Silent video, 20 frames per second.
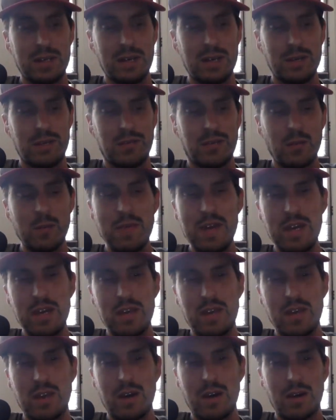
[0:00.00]
for me,
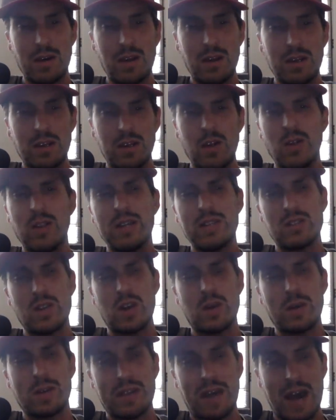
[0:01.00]
let's
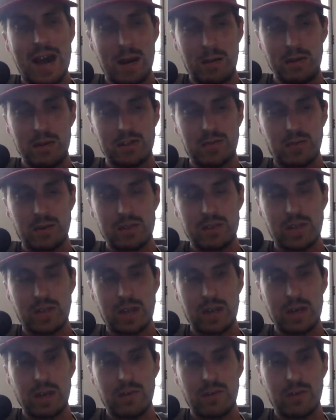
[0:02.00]
talk about the hybrids for a
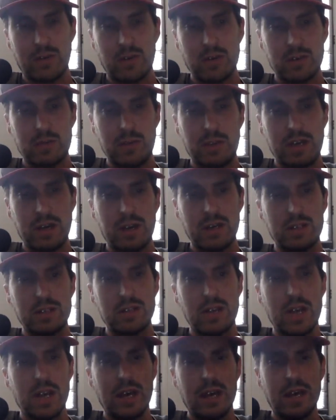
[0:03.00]
second here first,
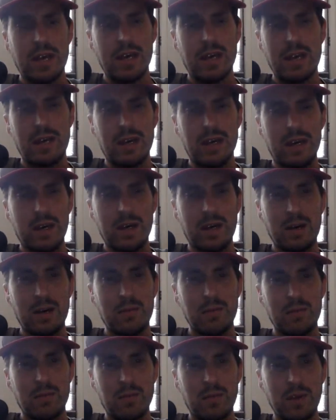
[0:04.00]
because
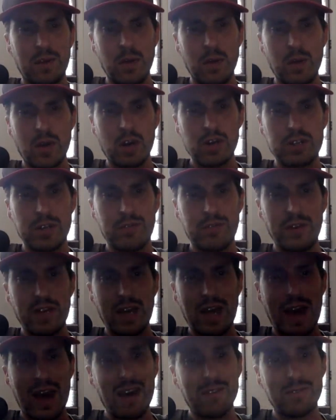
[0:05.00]
Reno and
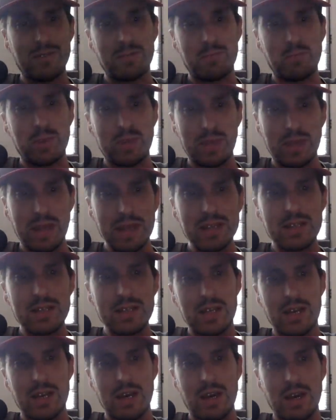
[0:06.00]
RGV have
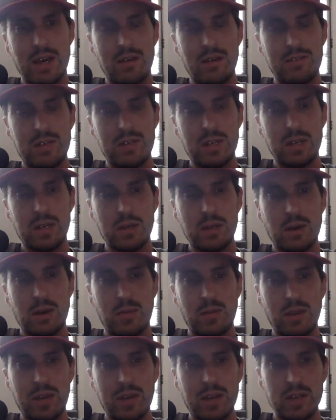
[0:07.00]
plenty of team
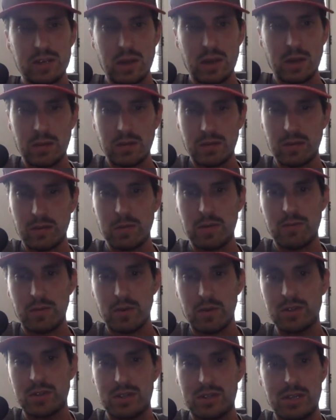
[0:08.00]
players coming from the
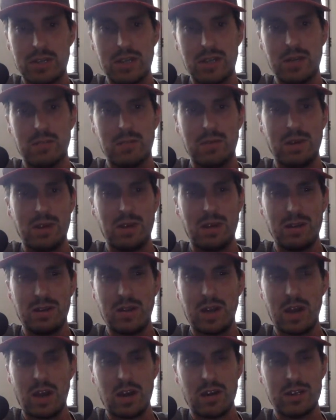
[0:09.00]
first team.
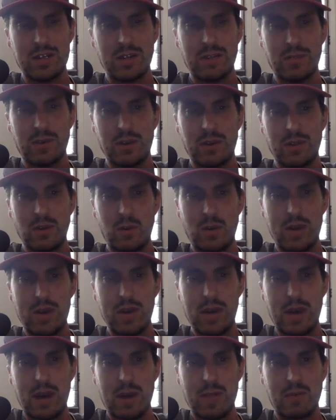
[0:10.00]
They are different in the way
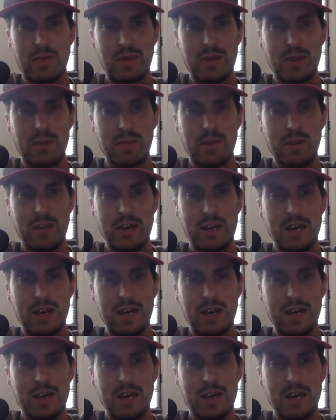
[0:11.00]
they operate, but